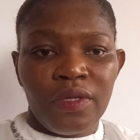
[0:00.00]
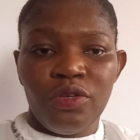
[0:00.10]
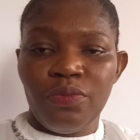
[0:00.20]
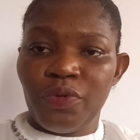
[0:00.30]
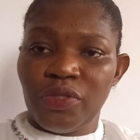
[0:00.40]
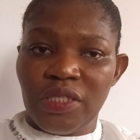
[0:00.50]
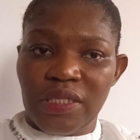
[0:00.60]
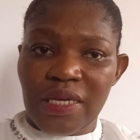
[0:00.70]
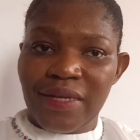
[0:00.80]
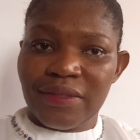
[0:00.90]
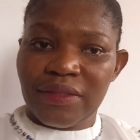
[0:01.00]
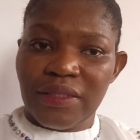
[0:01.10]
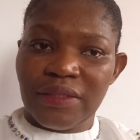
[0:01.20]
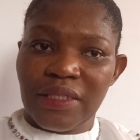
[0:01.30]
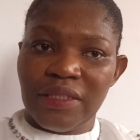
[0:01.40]
you protect the
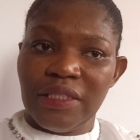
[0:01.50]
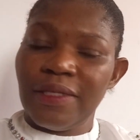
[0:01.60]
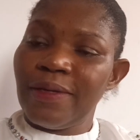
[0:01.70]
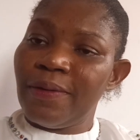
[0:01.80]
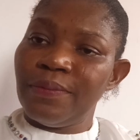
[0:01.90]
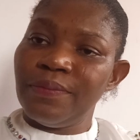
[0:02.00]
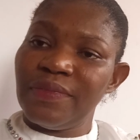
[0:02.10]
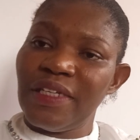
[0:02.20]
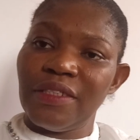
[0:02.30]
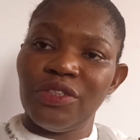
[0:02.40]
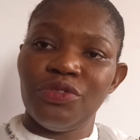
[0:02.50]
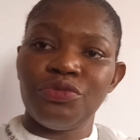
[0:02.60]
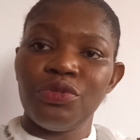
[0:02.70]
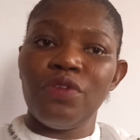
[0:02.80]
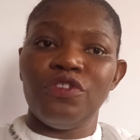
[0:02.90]
assets and income. That is the
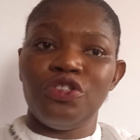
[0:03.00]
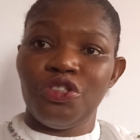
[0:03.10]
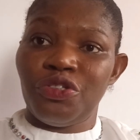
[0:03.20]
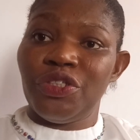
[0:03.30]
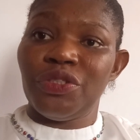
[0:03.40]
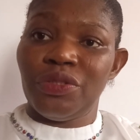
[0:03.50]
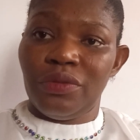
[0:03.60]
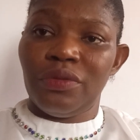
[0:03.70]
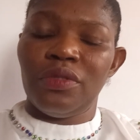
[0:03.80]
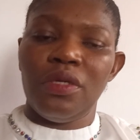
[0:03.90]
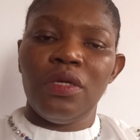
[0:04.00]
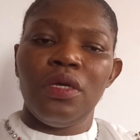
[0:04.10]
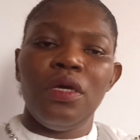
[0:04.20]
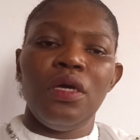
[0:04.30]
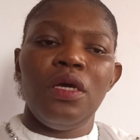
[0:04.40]
role of insurance. It
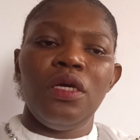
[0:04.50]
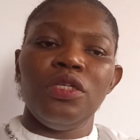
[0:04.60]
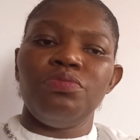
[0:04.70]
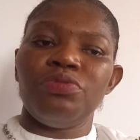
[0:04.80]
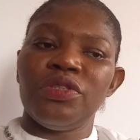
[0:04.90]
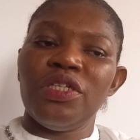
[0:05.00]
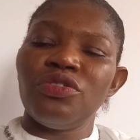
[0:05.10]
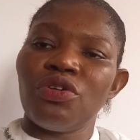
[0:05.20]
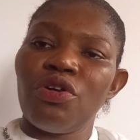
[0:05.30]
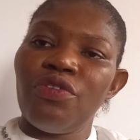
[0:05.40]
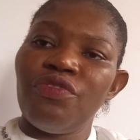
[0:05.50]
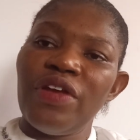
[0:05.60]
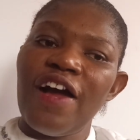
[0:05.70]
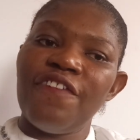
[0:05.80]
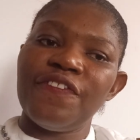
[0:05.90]
protects
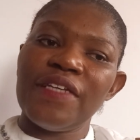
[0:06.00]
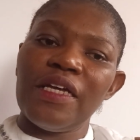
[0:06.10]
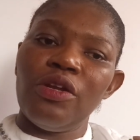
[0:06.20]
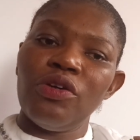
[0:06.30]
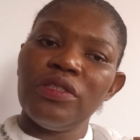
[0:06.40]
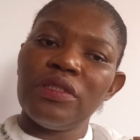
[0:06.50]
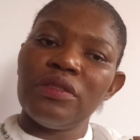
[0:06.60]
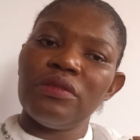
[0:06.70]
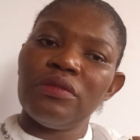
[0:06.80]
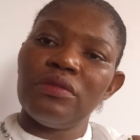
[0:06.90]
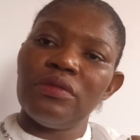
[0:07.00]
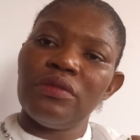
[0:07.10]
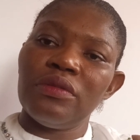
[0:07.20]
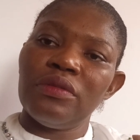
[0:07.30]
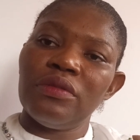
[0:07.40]
recovery after loss,
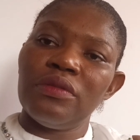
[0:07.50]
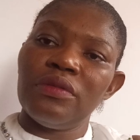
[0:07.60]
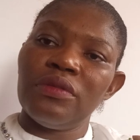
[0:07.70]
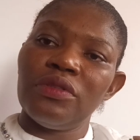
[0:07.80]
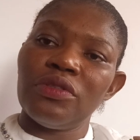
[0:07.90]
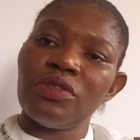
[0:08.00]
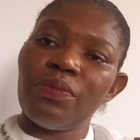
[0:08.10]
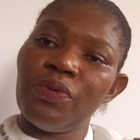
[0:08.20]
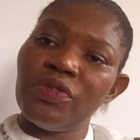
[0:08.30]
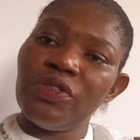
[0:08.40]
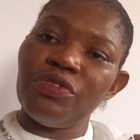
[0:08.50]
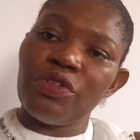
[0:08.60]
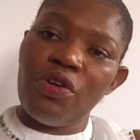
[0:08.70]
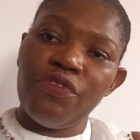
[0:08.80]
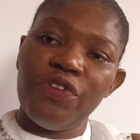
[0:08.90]
supports
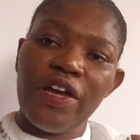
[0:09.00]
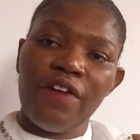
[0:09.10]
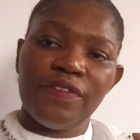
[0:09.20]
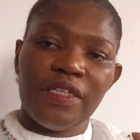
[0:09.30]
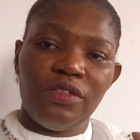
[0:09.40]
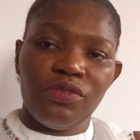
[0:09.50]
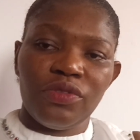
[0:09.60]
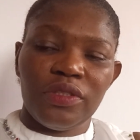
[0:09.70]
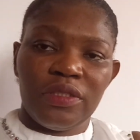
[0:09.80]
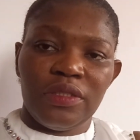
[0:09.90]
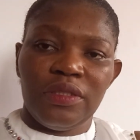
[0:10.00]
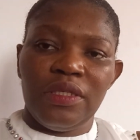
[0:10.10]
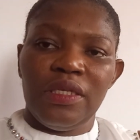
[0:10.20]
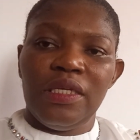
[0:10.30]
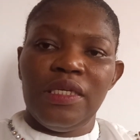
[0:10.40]
recovery after loss.
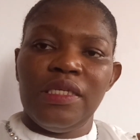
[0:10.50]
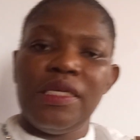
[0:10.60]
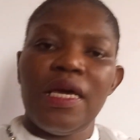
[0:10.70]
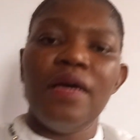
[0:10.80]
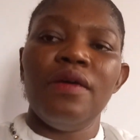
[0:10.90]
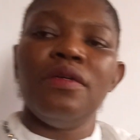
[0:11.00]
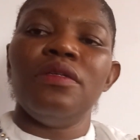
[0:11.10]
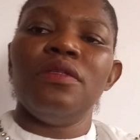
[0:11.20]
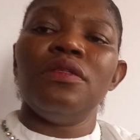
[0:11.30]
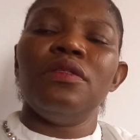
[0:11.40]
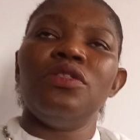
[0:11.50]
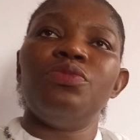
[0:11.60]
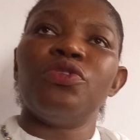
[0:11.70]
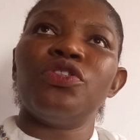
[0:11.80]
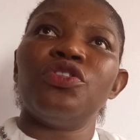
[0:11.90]
Yeah,
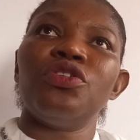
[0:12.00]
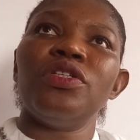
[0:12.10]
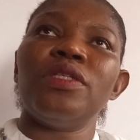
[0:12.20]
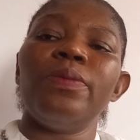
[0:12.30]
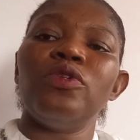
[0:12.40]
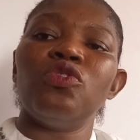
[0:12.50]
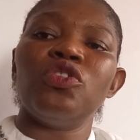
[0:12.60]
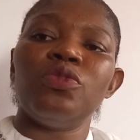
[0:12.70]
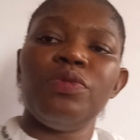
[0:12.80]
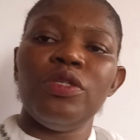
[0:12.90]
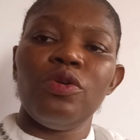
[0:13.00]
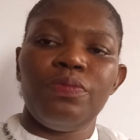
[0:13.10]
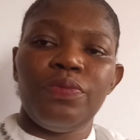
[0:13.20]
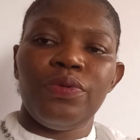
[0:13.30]
because insurance help you to speed up,